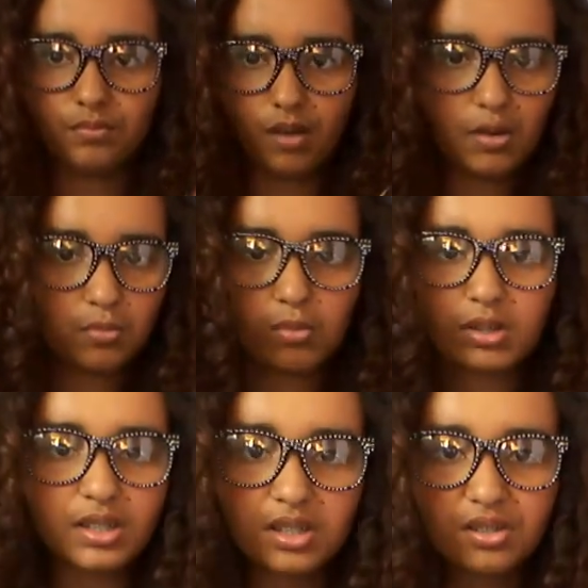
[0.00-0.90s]
I
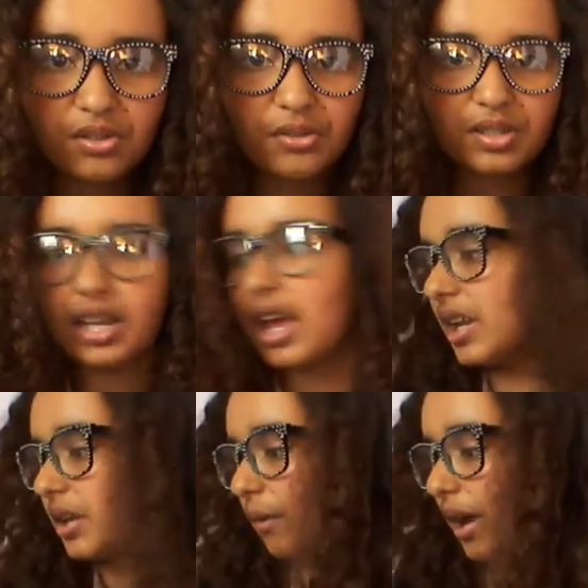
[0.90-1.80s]
wanted to use it
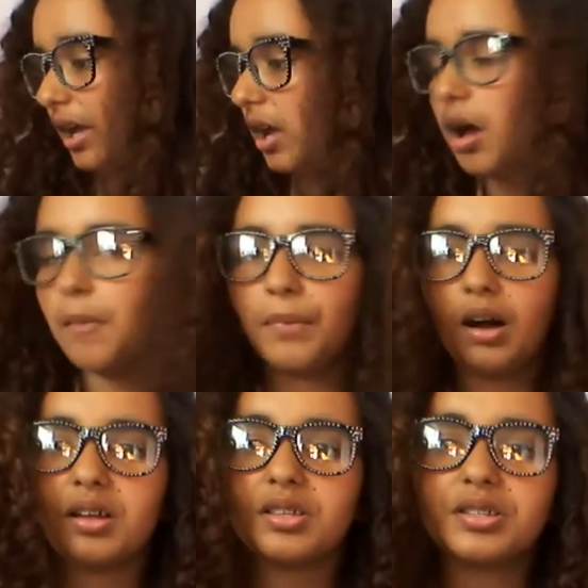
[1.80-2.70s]
anyway,
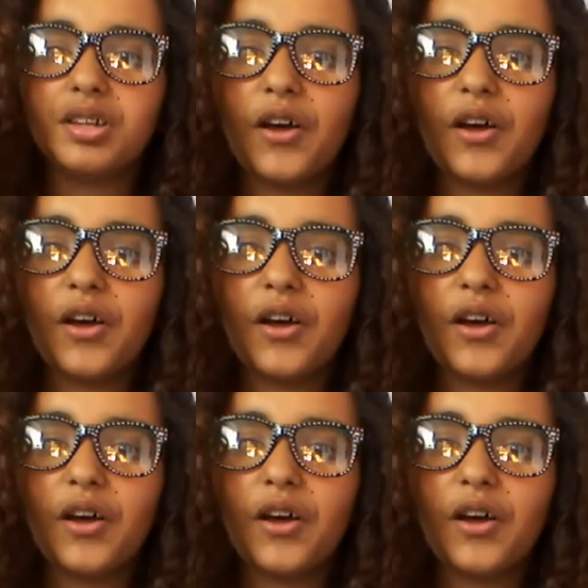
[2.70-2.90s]
but